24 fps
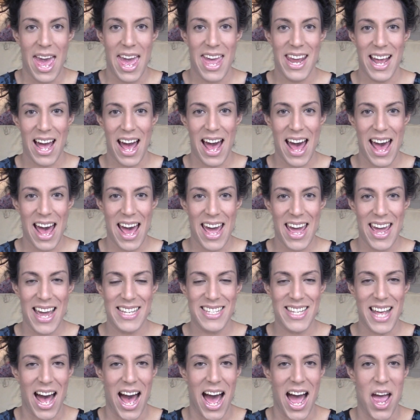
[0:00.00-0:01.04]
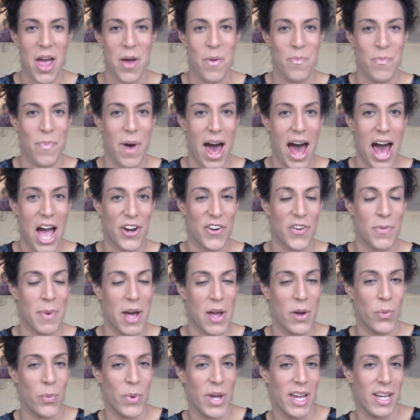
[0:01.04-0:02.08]
Hey guys, I'm back for
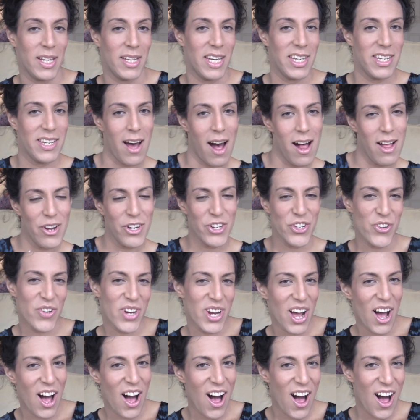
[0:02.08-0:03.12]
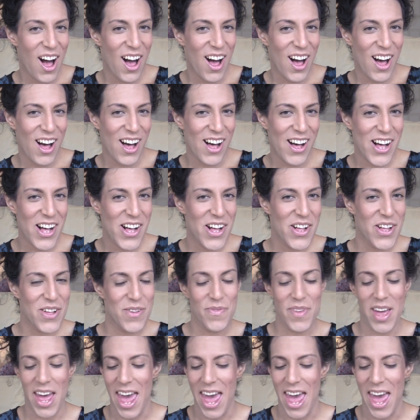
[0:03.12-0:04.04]
my weekly Dollar Tree haul.